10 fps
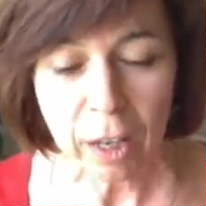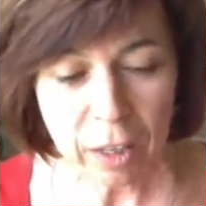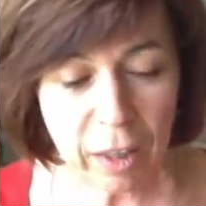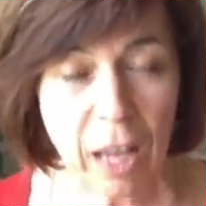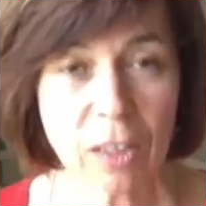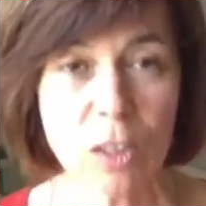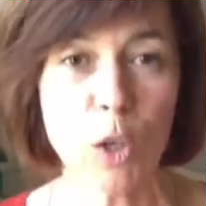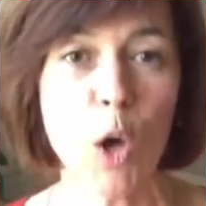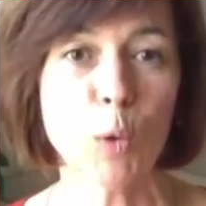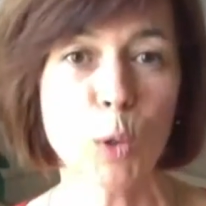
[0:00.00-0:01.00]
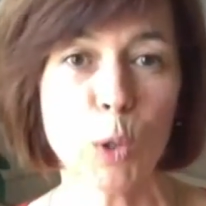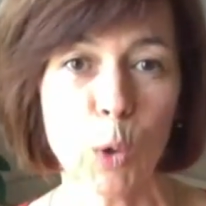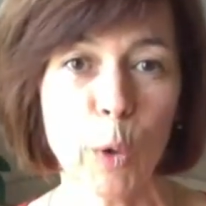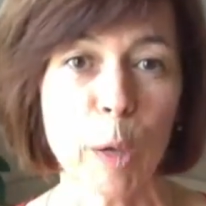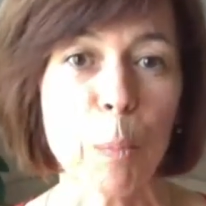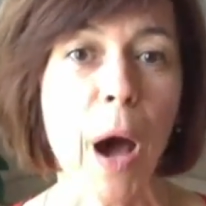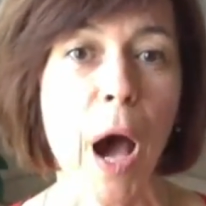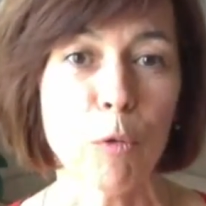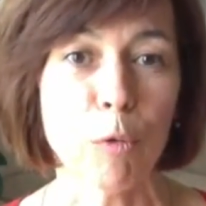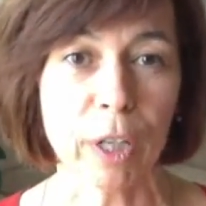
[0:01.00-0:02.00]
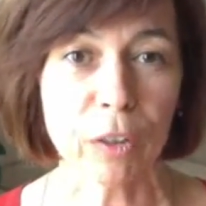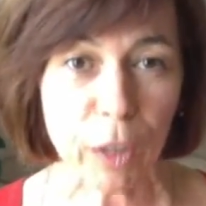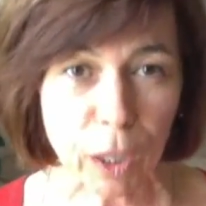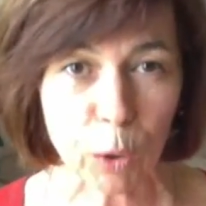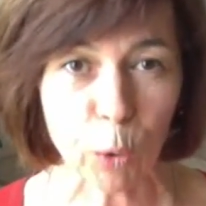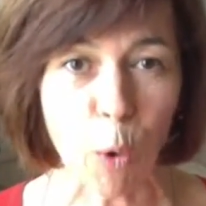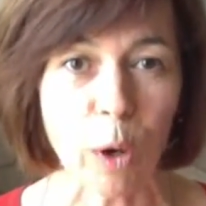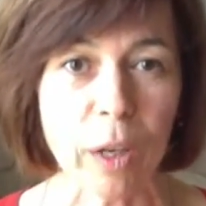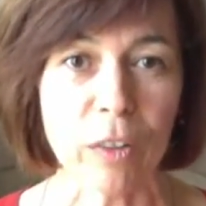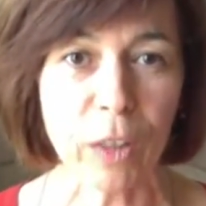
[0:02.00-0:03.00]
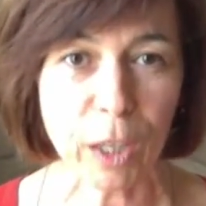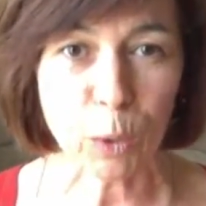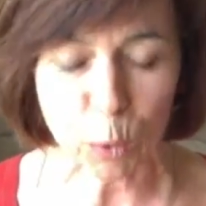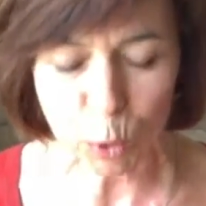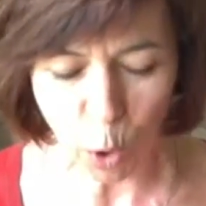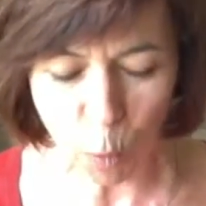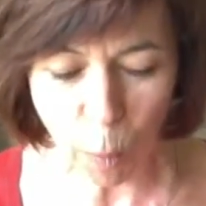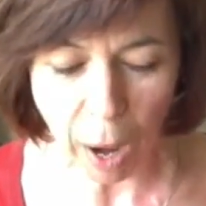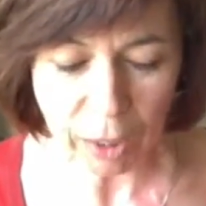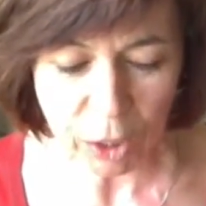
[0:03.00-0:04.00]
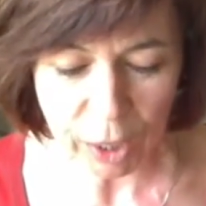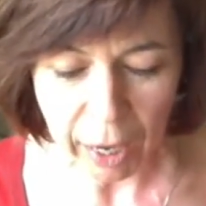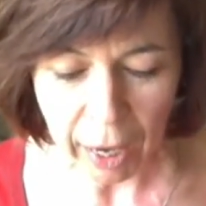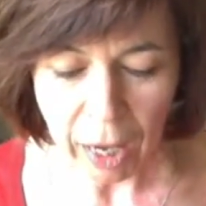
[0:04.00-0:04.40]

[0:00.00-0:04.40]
that's so, so empowering. Thank you, Olga. Thank you so much.